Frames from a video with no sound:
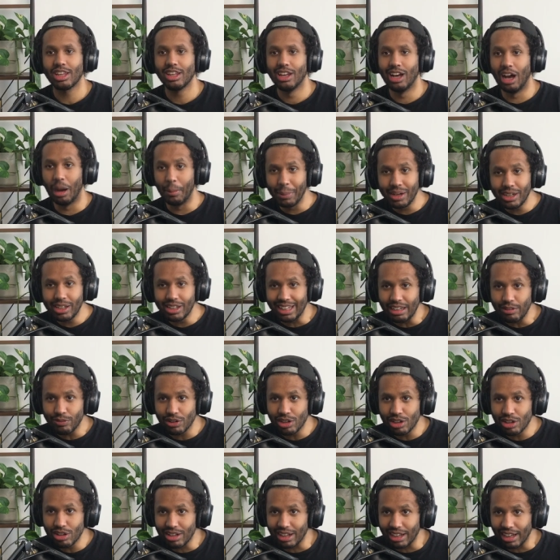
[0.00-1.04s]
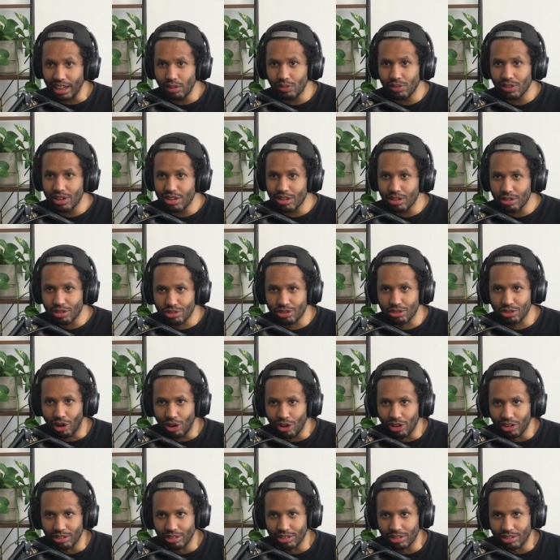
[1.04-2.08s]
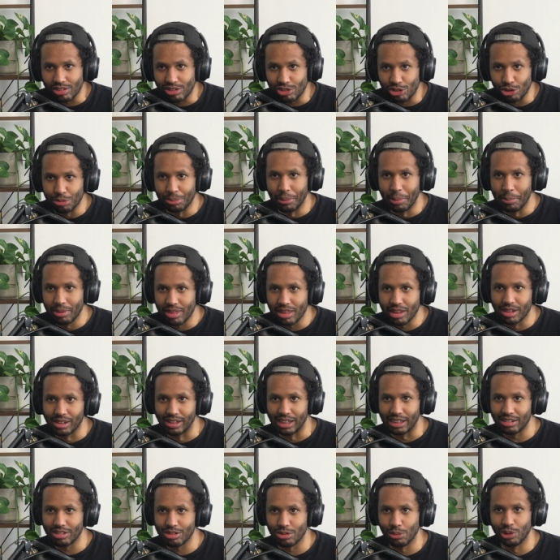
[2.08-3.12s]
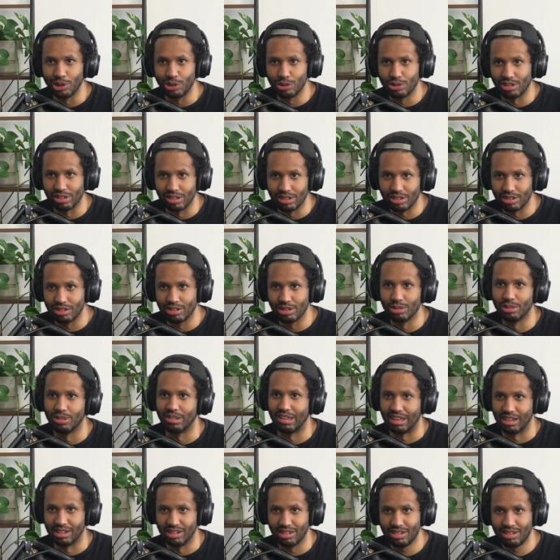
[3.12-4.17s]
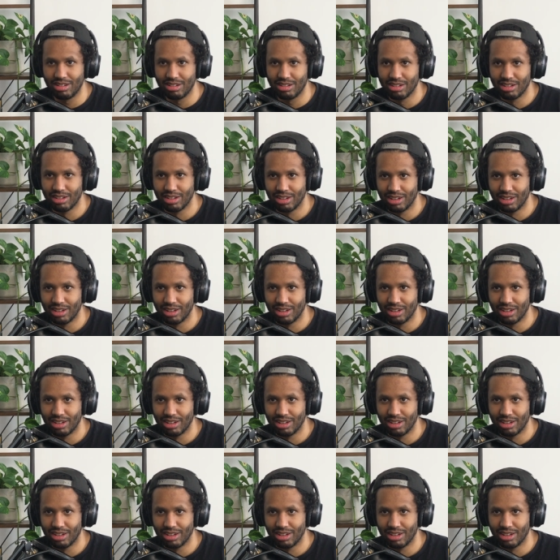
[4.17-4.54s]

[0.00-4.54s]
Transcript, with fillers: The music I mean, even videos. The, even the songs. Do you remember the things that we used to listen to as kids?